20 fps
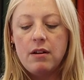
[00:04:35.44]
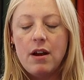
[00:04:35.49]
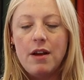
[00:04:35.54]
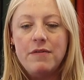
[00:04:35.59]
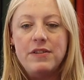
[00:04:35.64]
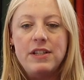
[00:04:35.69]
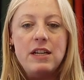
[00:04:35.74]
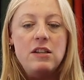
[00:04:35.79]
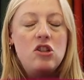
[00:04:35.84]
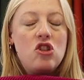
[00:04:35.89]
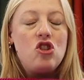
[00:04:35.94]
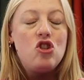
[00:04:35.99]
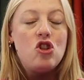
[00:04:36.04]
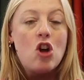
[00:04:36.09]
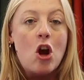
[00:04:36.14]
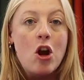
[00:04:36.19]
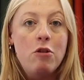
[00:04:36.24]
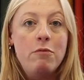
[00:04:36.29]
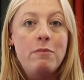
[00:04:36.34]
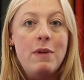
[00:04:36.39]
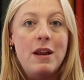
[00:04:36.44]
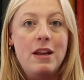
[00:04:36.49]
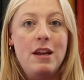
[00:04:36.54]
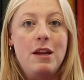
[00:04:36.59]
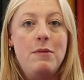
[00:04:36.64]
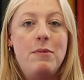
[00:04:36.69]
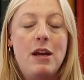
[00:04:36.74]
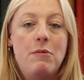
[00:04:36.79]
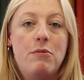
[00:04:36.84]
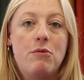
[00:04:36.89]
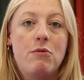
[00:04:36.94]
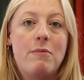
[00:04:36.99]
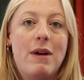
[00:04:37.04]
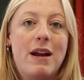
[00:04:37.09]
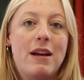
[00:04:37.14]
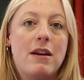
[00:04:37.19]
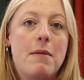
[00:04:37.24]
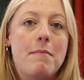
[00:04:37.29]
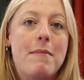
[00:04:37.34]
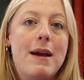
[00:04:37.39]
I've seen so many people
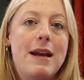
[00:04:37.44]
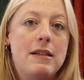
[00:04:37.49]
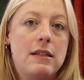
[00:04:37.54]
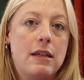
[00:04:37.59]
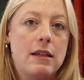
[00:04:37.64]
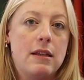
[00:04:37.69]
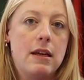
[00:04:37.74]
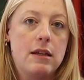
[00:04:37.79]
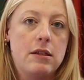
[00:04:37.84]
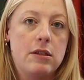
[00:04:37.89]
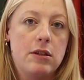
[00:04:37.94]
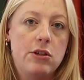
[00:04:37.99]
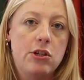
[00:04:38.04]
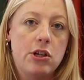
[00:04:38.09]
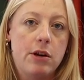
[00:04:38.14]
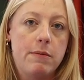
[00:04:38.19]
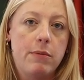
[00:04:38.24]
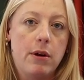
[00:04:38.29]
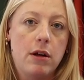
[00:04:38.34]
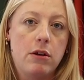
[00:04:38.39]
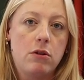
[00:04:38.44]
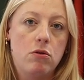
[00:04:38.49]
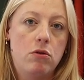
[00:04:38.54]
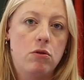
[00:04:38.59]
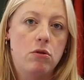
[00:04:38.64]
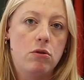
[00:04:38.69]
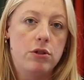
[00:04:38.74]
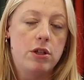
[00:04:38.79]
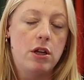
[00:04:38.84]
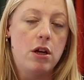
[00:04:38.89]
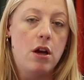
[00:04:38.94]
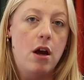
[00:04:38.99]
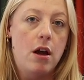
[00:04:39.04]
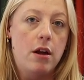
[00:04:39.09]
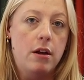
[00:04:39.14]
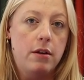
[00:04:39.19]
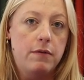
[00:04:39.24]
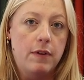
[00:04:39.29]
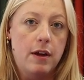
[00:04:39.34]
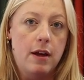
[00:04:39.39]
make amazing things in jumbo cord
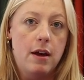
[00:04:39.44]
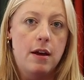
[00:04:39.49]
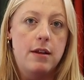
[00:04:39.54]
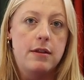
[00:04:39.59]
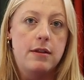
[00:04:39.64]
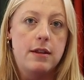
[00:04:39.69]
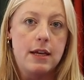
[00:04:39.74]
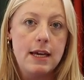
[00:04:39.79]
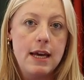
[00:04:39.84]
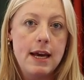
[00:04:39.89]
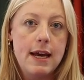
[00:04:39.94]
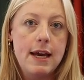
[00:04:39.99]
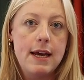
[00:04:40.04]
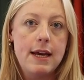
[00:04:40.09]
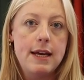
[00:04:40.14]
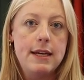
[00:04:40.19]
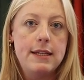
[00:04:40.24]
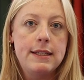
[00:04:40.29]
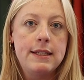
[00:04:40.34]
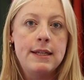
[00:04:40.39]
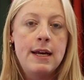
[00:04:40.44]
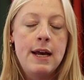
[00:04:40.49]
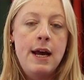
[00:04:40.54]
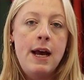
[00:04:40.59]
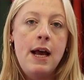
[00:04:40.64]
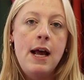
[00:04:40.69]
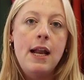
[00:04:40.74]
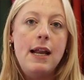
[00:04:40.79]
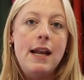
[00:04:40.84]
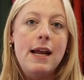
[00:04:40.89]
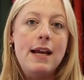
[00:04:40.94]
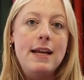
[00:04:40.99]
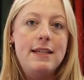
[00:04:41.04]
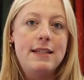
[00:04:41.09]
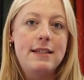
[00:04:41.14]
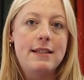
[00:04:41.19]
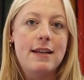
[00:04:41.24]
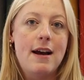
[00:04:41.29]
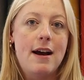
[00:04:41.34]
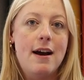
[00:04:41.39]
over the years.
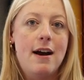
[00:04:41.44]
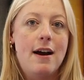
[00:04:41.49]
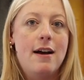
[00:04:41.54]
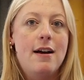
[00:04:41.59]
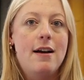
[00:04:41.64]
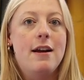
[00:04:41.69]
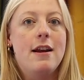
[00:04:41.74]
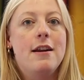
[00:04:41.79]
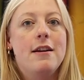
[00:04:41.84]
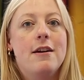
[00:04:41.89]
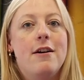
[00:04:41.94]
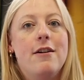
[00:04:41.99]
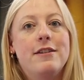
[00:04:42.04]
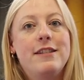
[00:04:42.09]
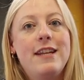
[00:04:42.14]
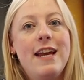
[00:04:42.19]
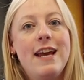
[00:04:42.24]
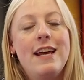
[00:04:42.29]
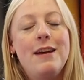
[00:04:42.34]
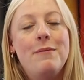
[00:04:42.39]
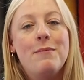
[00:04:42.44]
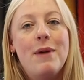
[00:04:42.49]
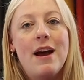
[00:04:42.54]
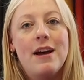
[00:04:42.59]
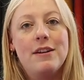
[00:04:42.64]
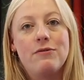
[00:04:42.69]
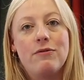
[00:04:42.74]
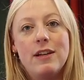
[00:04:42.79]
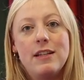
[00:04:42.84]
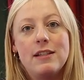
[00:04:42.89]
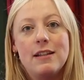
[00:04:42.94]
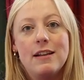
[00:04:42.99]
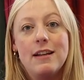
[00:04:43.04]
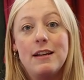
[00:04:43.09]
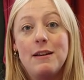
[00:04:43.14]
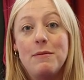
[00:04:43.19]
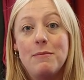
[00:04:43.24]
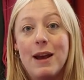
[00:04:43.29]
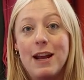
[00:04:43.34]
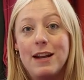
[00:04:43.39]
Lisa in our team has
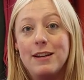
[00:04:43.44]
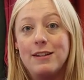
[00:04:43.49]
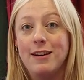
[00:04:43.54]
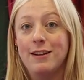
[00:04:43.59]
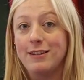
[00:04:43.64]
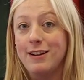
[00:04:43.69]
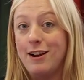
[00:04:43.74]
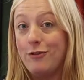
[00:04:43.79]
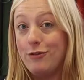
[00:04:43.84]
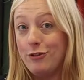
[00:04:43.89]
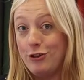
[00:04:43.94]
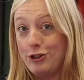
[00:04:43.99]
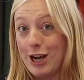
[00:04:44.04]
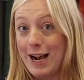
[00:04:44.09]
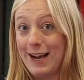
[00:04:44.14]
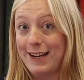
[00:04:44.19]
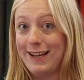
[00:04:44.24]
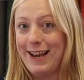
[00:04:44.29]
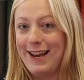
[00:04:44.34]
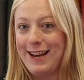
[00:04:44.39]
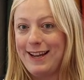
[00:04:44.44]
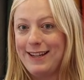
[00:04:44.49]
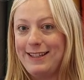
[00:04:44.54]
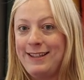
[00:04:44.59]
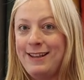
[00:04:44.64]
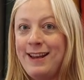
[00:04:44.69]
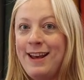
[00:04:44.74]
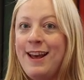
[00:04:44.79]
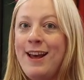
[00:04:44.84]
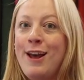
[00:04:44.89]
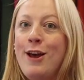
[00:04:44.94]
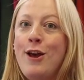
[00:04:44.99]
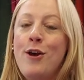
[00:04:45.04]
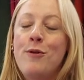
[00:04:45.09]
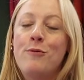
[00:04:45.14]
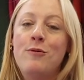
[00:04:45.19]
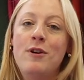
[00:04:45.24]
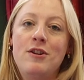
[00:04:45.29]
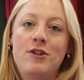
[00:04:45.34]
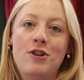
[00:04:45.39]
recently made herself a jacket,
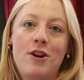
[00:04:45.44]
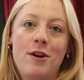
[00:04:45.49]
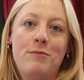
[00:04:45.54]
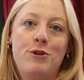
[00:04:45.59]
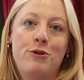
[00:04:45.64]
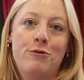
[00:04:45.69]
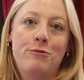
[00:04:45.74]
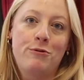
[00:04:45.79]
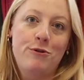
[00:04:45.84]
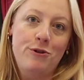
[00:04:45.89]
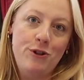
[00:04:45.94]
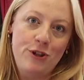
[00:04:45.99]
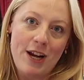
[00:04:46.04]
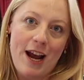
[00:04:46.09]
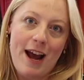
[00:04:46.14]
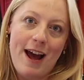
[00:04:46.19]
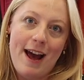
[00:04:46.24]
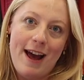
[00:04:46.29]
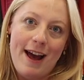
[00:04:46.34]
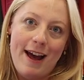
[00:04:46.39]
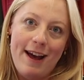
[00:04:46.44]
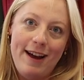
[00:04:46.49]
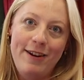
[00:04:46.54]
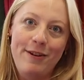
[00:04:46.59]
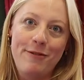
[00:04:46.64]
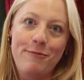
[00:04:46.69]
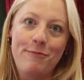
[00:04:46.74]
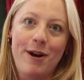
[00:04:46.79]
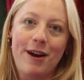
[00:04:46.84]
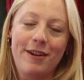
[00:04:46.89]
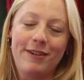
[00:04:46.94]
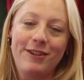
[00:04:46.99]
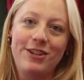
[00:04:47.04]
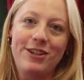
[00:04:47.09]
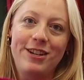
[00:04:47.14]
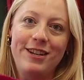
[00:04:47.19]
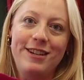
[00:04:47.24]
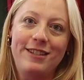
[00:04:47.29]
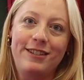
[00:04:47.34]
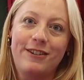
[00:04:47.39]
which I'm sure we'll share once
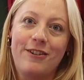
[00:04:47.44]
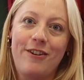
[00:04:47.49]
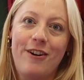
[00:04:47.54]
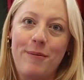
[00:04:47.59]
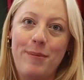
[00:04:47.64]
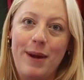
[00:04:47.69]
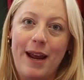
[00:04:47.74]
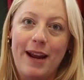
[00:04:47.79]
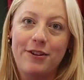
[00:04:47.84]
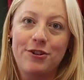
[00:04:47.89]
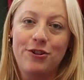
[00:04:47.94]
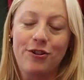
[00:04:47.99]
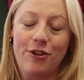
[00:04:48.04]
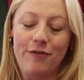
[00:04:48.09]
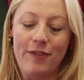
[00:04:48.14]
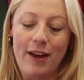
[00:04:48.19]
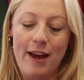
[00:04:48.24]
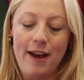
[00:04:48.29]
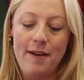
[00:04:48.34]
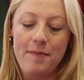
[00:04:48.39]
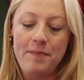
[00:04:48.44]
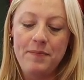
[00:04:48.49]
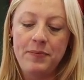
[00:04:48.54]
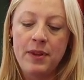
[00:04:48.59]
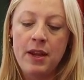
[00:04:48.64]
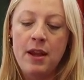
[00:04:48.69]
she's got a picture of it.